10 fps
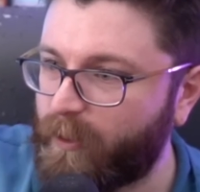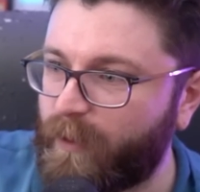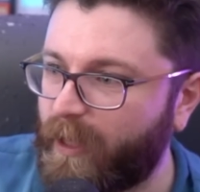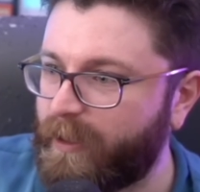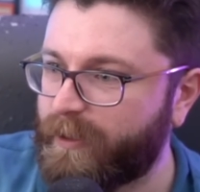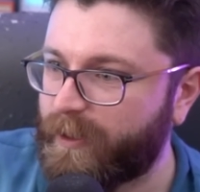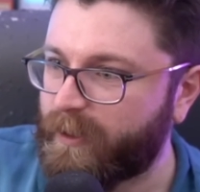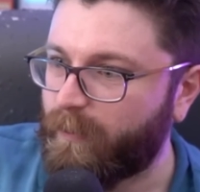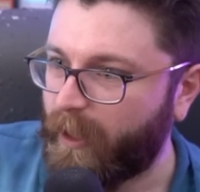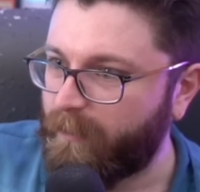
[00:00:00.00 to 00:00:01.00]
with any
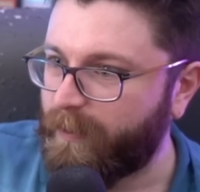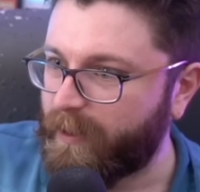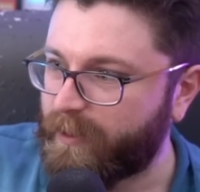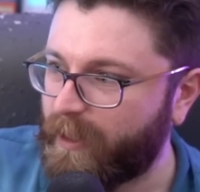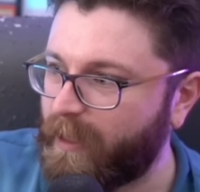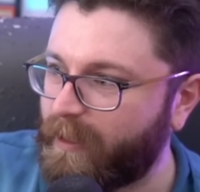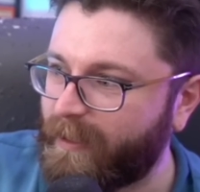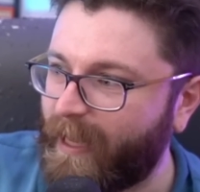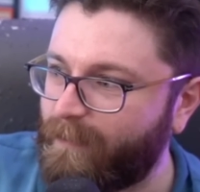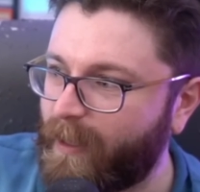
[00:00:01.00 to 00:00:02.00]
system or NPC, the
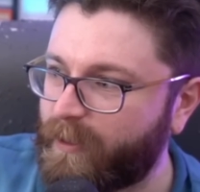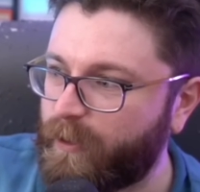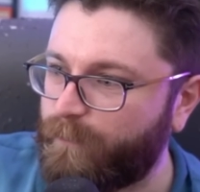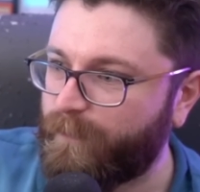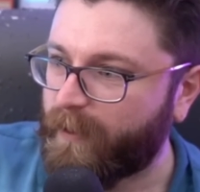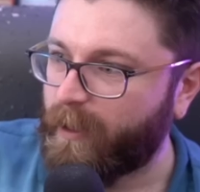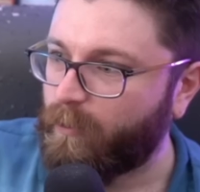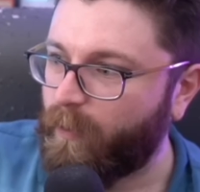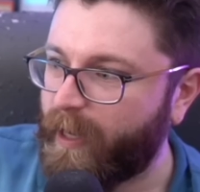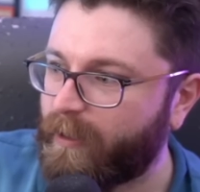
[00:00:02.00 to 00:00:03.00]
game makes you fucking
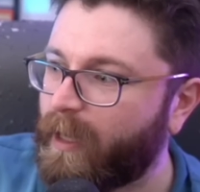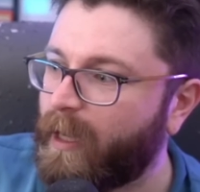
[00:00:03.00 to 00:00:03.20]
wait.